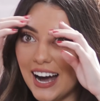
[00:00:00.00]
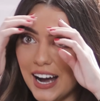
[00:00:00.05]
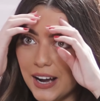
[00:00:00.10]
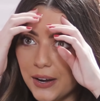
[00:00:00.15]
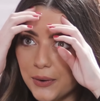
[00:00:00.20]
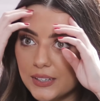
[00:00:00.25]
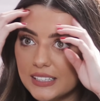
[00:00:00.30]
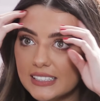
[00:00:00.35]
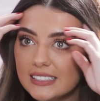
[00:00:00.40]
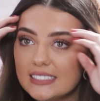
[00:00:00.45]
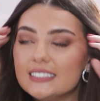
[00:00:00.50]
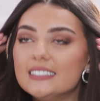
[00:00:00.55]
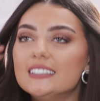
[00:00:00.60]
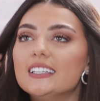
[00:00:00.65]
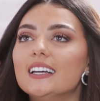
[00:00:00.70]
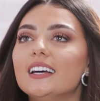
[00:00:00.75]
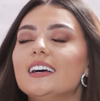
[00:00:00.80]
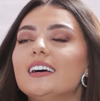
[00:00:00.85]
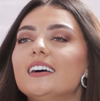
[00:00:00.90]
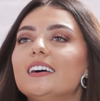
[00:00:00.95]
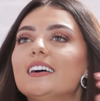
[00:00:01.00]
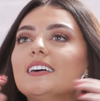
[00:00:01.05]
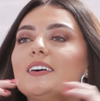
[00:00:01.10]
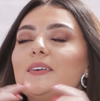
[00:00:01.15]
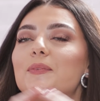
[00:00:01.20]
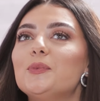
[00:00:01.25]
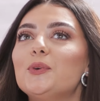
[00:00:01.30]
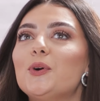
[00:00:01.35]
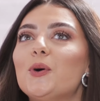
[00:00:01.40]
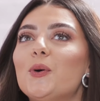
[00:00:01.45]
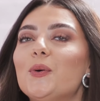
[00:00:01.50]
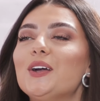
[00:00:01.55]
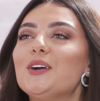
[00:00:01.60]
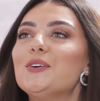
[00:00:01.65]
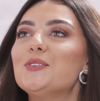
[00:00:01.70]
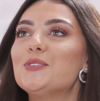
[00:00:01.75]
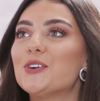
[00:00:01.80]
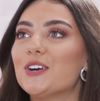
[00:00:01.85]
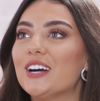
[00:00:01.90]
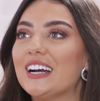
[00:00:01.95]
I was uh, going
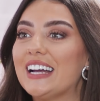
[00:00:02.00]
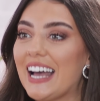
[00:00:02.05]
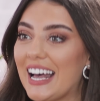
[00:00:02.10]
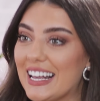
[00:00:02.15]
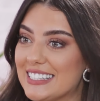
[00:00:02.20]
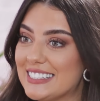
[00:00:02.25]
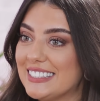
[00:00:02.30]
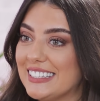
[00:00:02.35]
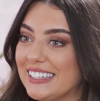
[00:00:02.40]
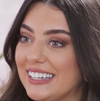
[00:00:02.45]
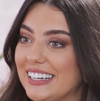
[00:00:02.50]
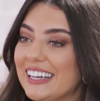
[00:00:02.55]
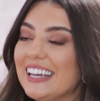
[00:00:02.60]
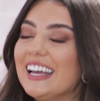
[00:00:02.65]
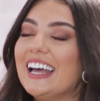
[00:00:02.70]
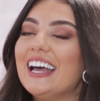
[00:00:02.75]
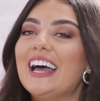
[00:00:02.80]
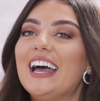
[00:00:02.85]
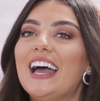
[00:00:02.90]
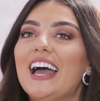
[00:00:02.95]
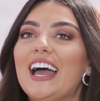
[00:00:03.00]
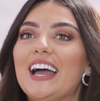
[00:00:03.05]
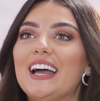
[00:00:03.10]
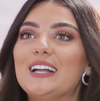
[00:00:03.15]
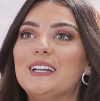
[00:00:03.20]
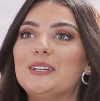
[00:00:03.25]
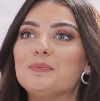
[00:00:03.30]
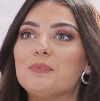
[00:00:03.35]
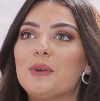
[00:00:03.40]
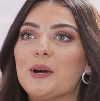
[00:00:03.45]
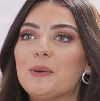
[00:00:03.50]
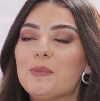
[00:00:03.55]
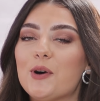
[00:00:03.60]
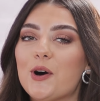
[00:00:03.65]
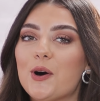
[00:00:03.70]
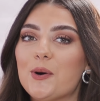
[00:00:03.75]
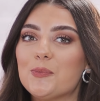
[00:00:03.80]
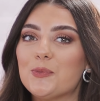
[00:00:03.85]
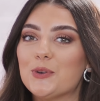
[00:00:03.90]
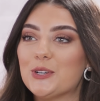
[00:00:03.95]
for a casting, and my
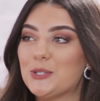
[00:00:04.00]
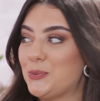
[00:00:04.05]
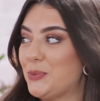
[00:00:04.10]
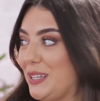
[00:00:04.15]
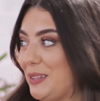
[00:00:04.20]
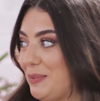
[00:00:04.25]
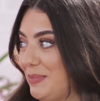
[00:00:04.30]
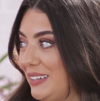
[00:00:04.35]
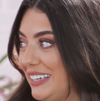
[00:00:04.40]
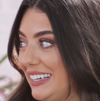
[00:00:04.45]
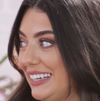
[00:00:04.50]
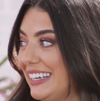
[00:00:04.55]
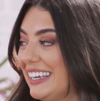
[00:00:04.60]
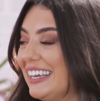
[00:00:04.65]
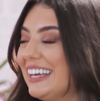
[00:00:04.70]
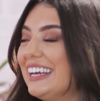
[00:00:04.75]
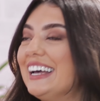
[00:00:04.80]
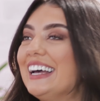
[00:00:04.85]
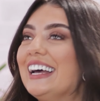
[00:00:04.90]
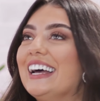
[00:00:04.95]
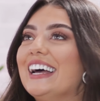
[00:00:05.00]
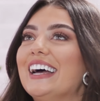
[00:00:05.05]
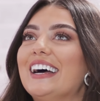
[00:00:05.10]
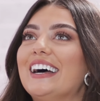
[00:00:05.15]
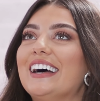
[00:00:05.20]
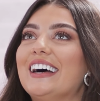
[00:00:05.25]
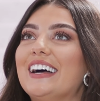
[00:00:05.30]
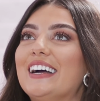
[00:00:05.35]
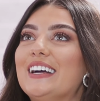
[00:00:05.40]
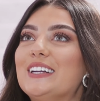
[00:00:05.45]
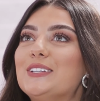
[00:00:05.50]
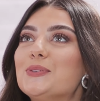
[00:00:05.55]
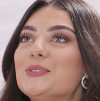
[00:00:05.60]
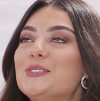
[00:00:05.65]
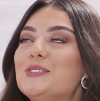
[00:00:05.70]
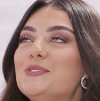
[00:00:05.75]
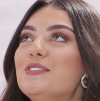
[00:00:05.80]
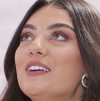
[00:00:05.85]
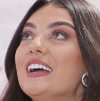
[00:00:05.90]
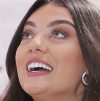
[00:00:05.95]
mom was with me. Uh, it
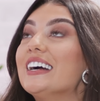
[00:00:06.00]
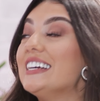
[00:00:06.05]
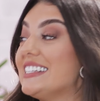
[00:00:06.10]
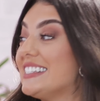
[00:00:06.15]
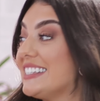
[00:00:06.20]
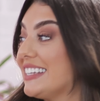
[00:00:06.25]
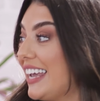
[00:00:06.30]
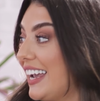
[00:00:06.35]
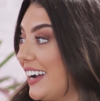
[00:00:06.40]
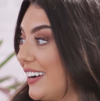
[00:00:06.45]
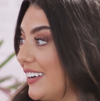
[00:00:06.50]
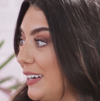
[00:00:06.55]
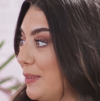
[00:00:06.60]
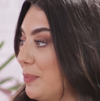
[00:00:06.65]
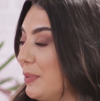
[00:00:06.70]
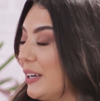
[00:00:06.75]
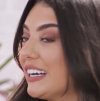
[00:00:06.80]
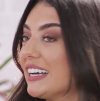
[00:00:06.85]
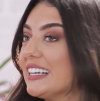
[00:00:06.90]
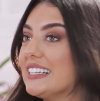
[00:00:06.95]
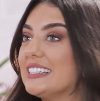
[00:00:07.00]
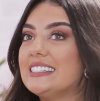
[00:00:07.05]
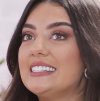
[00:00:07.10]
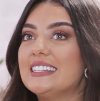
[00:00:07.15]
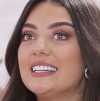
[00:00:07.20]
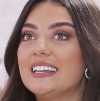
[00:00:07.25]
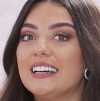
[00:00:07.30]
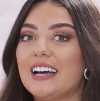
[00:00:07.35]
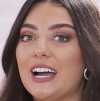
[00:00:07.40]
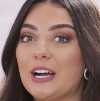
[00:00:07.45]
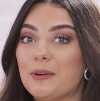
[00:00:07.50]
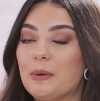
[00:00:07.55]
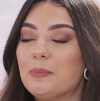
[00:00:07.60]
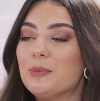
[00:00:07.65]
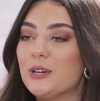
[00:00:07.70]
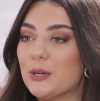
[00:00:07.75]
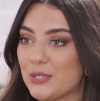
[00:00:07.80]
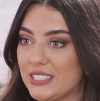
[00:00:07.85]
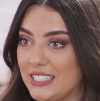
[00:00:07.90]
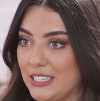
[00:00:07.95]
was very scary because uh, I
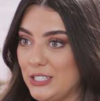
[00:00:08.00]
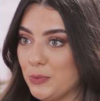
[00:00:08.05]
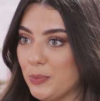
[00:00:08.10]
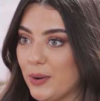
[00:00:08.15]
remember it was in